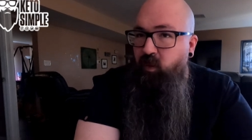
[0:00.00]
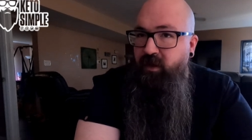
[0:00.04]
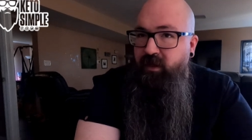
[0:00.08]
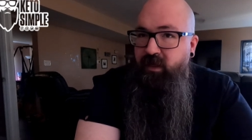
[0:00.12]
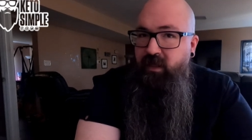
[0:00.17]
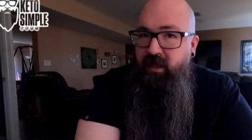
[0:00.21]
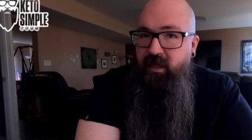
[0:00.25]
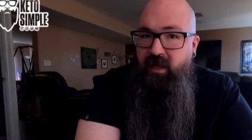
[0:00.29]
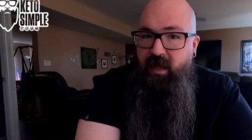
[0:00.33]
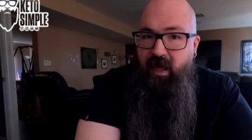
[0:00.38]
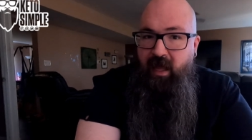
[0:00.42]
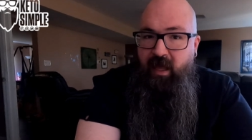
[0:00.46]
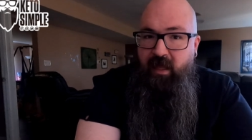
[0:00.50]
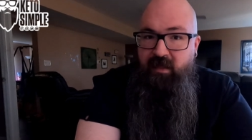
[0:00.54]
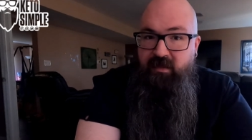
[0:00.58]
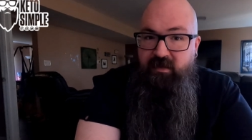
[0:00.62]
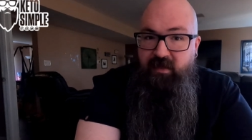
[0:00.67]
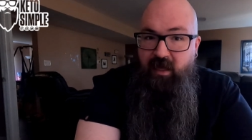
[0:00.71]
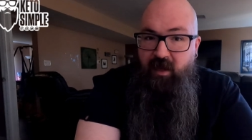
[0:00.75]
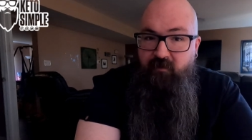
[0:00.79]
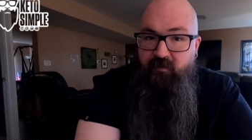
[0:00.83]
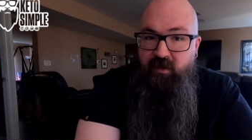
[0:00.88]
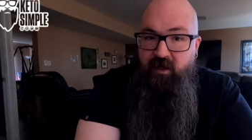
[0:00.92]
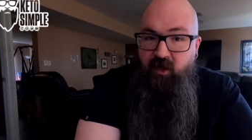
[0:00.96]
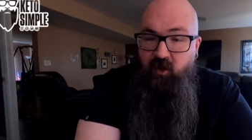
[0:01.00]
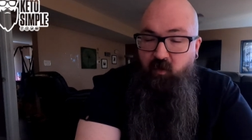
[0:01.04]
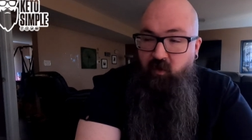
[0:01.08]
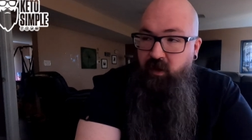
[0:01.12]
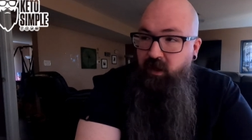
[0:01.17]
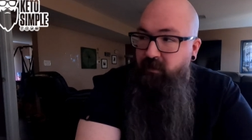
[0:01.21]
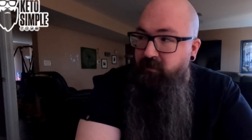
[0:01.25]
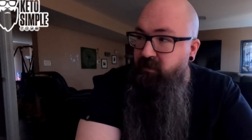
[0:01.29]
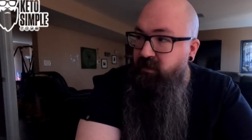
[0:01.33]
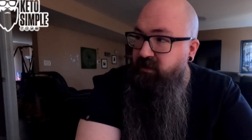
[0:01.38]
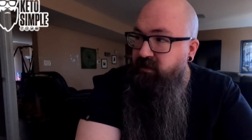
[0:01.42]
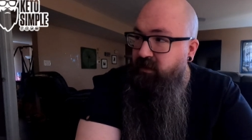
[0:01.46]
When he adds heavy
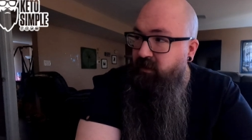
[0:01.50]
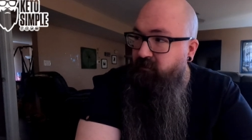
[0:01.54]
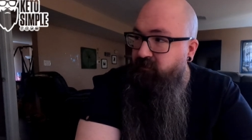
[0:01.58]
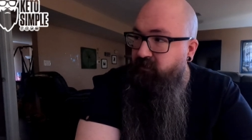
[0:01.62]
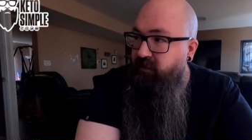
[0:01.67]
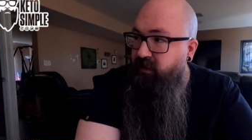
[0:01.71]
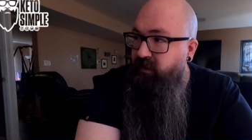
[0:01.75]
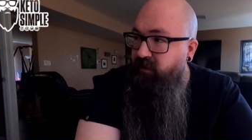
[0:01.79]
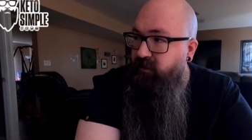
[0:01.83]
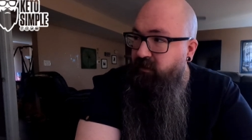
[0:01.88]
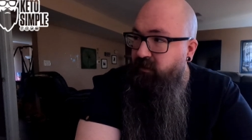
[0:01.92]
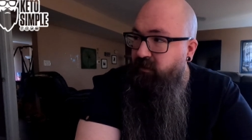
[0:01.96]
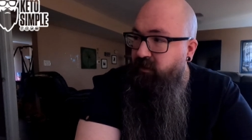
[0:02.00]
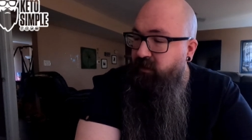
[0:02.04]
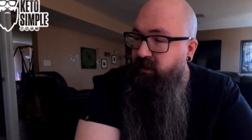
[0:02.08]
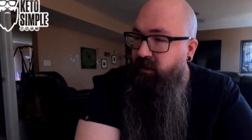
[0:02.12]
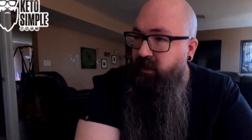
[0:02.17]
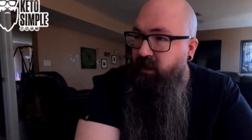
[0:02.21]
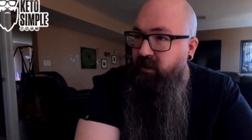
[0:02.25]
cream to something,